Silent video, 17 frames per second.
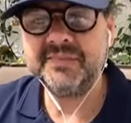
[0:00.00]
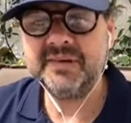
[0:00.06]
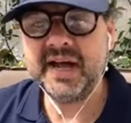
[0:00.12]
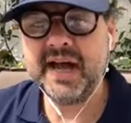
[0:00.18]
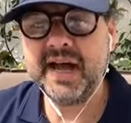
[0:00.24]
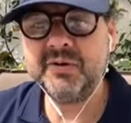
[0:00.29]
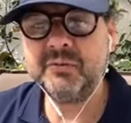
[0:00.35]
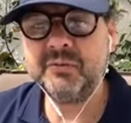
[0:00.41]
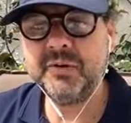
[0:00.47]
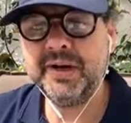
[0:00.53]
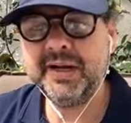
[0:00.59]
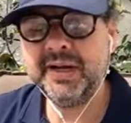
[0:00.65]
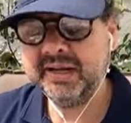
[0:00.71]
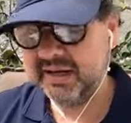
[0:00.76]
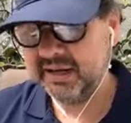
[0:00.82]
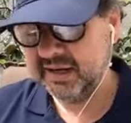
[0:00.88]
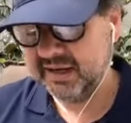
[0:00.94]
How do
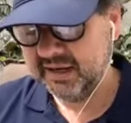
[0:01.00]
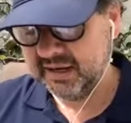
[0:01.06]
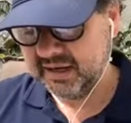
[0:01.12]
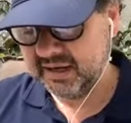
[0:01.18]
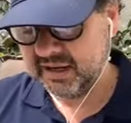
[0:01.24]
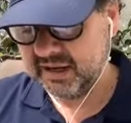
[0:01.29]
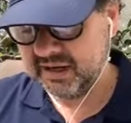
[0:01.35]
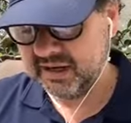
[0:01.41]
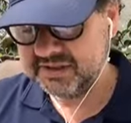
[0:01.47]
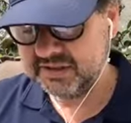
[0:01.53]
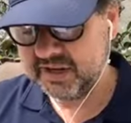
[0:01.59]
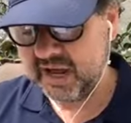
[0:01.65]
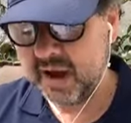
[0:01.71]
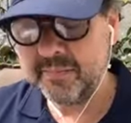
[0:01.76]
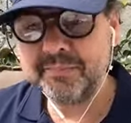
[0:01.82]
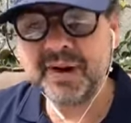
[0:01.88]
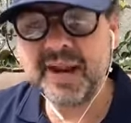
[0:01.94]
we, as
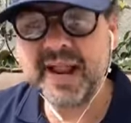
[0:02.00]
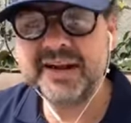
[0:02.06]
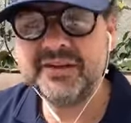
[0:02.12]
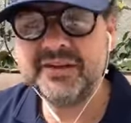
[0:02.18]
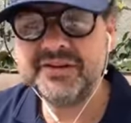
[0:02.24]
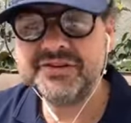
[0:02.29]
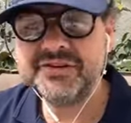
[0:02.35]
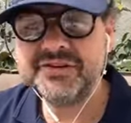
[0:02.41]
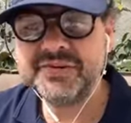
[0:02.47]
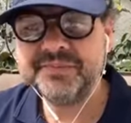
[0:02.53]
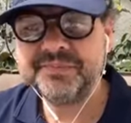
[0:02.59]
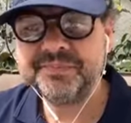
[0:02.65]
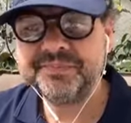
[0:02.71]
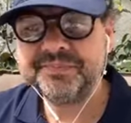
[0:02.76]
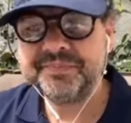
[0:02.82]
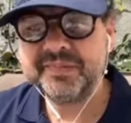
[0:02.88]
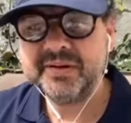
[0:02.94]
unplanners,
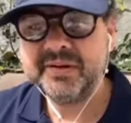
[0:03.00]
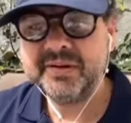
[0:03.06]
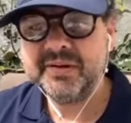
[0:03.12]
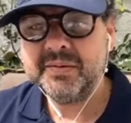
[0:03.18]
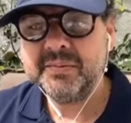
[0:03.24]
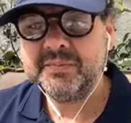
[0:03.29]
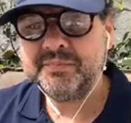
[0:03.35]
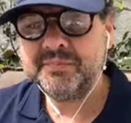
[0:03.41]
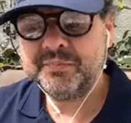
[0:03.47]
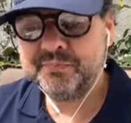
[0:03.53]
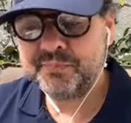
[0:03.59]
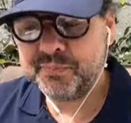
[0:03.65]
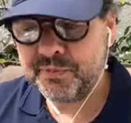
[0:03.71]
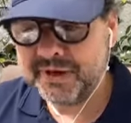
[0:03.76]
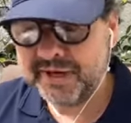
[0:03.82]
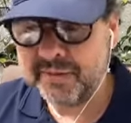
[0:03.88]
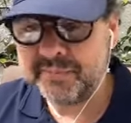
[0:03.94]

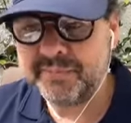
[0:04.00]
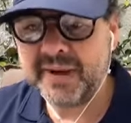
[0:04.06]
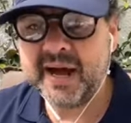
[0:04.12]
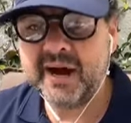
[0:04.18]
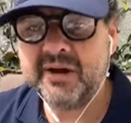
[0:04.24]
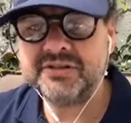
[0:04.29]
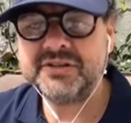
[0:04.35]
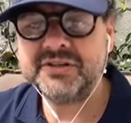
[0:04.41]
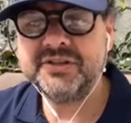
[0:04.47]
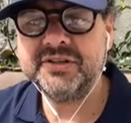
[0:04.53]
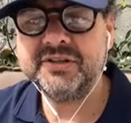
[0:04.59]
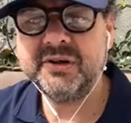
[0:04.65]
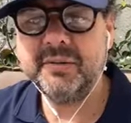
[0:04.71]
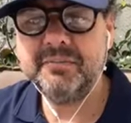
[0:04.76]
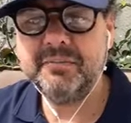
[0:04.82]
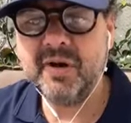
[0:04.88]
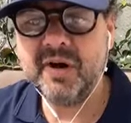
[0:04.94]
bring about the
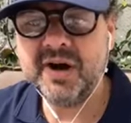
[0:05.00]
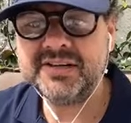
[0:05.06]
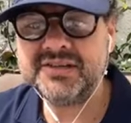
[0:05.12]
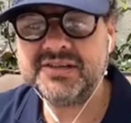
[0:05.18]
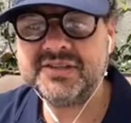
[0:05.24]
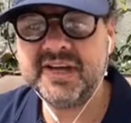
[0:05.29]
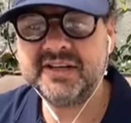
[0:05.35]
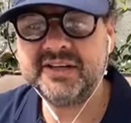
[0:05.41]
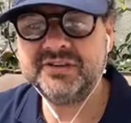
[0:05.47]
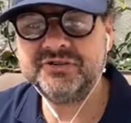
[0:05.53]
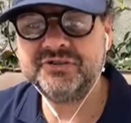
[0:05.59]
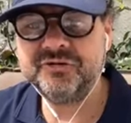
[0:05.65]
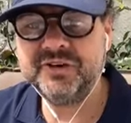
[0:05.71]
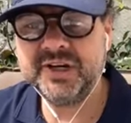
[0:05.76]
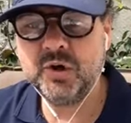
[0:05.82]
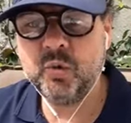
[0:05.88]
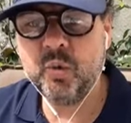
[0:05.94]
mindset that's
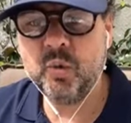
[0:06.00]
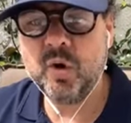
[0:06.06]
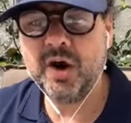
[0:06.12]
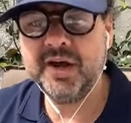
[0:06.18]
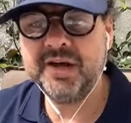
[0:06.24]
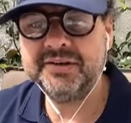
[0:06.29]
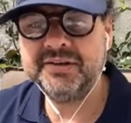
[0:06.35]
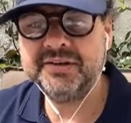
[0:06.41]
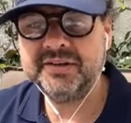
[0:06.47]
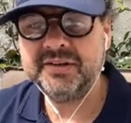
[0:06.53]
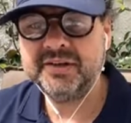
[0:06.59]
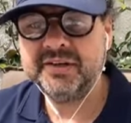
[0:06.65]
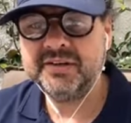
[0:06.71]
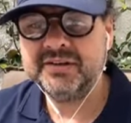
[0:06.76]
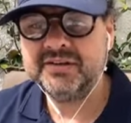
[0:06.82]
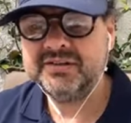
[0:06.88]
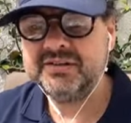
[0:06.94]
required
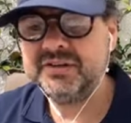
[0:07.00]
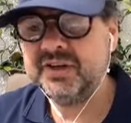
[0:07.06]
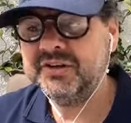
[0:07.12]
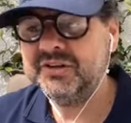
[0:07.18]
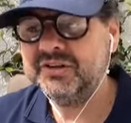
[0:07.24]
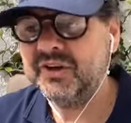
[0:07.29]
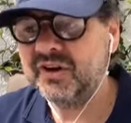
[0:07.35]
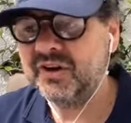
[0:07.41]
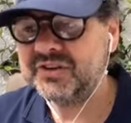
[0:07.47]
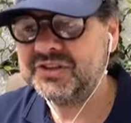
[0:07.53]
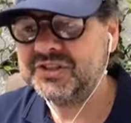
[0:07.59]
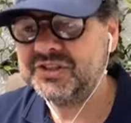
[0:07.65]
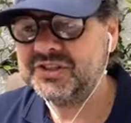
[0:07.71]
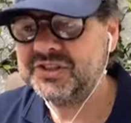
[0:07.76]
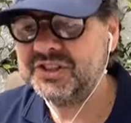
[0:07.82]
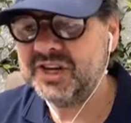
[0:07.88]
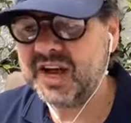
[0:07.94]
to not
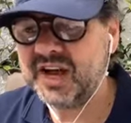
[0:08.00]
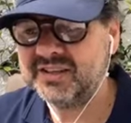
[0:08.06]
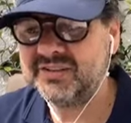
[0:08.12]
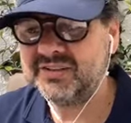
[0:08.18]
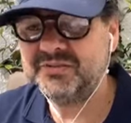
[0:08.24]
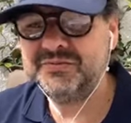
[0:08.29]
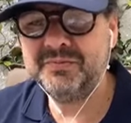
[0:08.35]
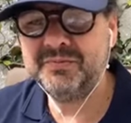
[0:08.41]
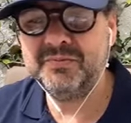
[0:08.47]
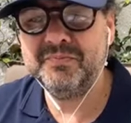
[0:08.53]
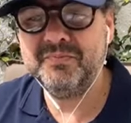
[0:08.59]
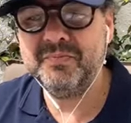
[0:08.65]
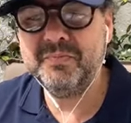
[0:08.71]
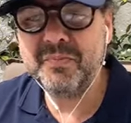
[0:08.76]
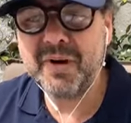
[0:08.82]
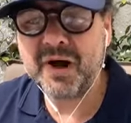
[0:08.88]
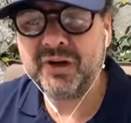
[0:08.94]
just
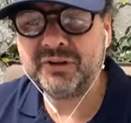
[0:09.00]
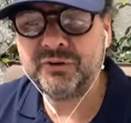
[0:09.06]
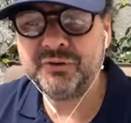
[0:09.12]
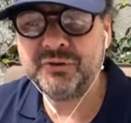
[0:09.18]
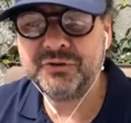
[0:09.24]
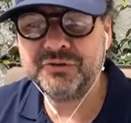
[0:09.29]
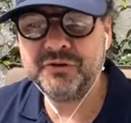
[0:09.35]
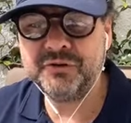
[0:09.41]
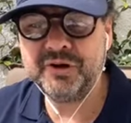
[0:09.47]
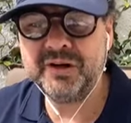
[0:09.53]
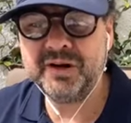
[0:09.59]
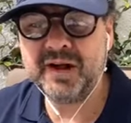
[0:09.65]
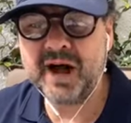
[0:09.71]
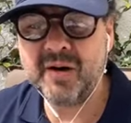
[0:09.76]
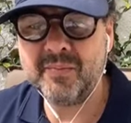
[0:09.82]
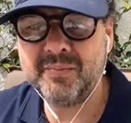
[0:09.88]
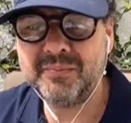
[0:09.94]
muddle through an
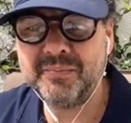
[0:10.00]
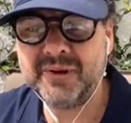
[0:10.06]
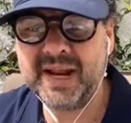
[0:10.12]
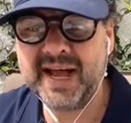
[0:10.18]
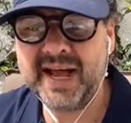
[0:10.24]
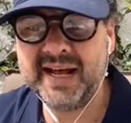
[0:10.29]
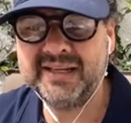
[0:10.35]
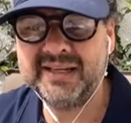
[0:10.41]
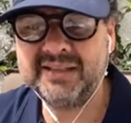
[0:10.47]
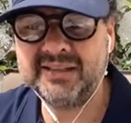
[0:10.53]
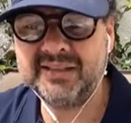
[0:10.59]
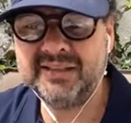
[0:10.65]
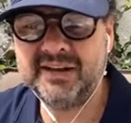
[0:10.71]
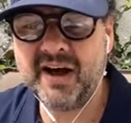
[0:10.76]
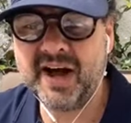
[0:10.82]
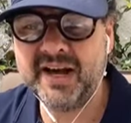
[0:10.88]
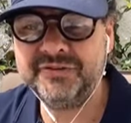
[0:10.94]
unplanned
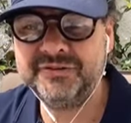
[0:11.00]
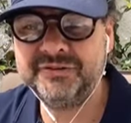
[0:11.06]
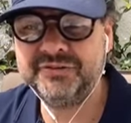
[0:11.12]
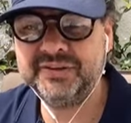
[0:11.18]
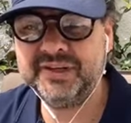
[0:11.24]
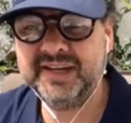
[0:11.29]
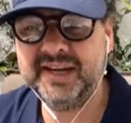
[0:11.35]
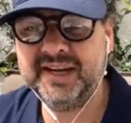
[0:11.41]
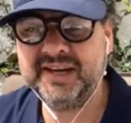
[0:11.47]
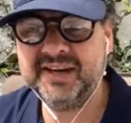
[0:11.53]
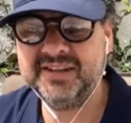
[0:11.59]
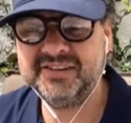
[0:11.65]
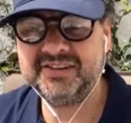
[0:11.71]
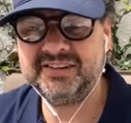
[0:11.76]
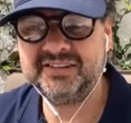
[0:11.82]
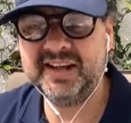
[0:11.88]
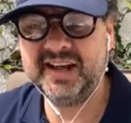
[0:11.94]
life in a
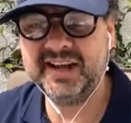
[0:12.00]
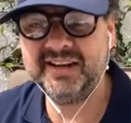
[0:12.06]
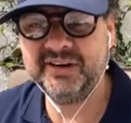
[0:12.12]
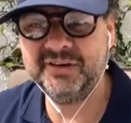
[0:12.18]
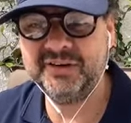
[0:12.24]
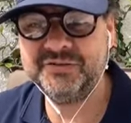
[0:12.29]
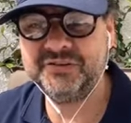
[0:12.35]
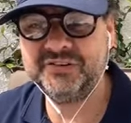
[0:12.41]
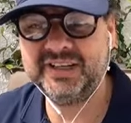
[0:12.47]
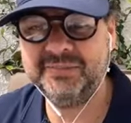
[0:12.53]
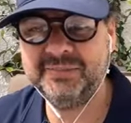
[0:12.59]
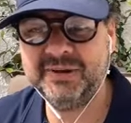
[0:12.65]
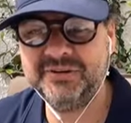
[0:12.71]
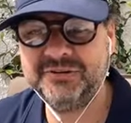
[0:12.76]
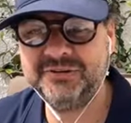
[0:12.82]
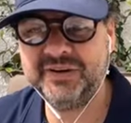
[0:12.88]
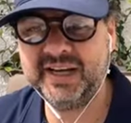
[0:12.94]
state of
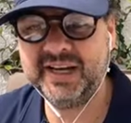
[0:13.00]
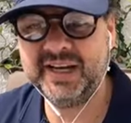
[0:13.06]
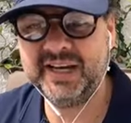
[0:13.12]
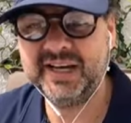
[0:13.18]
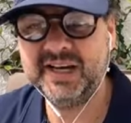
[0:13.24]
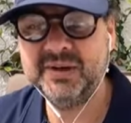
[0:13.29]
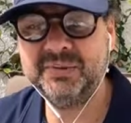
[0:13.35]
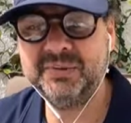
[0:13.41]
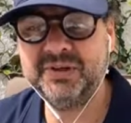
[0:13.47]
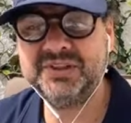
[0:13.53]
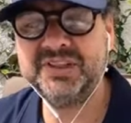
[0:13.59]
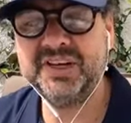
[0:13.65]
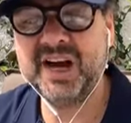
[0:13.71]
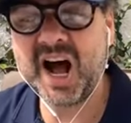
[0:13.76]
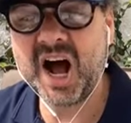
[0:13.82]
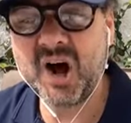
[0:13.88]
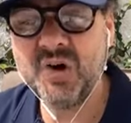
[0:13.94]
semi-fear, but to
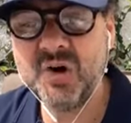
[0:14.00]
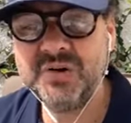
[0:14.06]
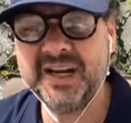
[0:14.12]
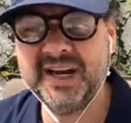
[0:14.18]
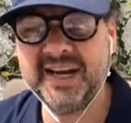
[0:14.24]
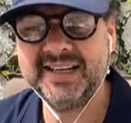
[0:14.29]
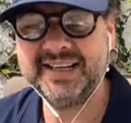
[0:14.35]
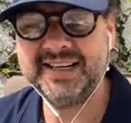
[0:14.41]
own it